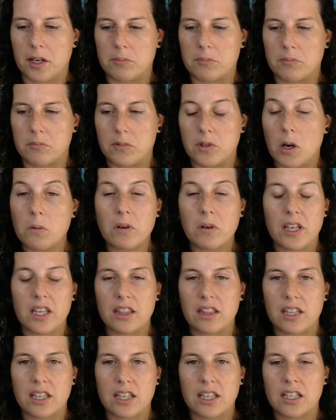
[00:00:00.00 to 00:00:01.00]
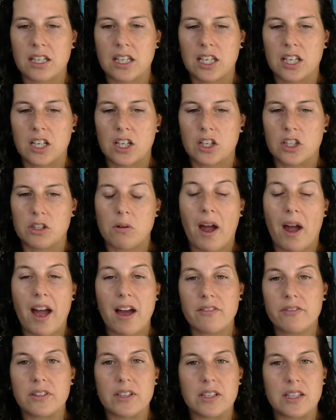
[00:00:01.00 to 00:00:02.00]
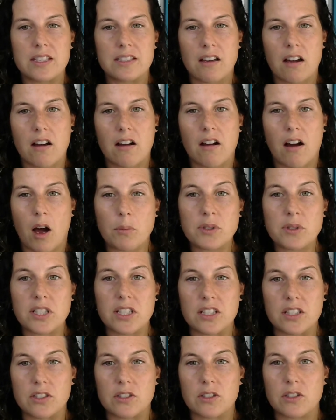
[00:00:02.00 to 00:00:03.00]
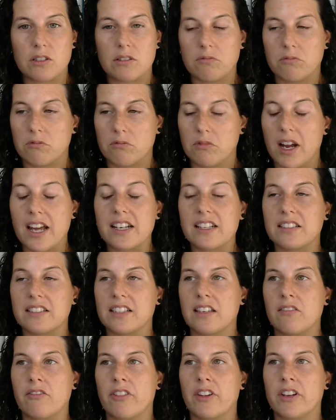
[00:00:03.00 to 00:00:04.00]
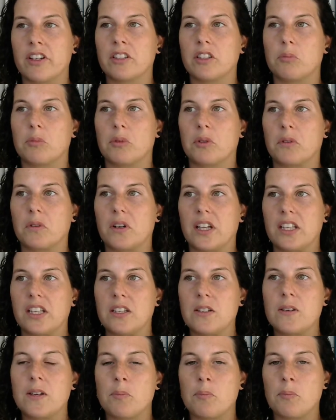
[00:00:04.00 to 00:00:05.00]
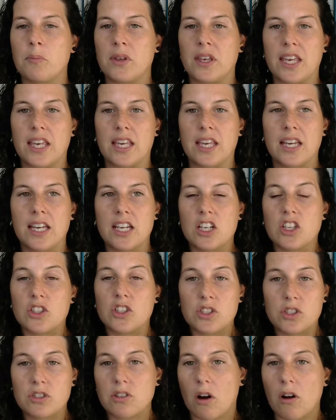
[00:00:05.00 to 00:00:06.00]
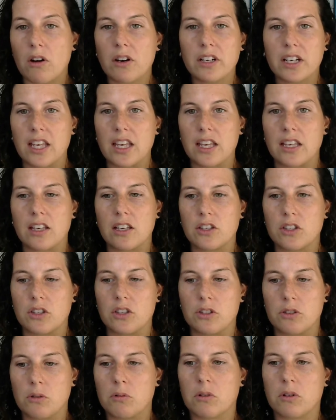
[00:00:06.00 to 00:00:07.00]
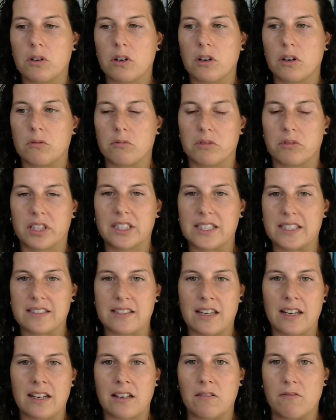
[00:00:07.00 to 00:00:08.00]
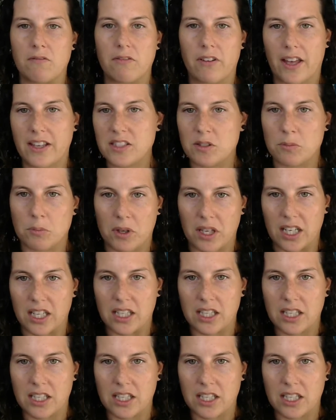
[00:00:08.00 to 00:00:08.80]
knowing that you have these options readily available, and you can be starting your real estate investment,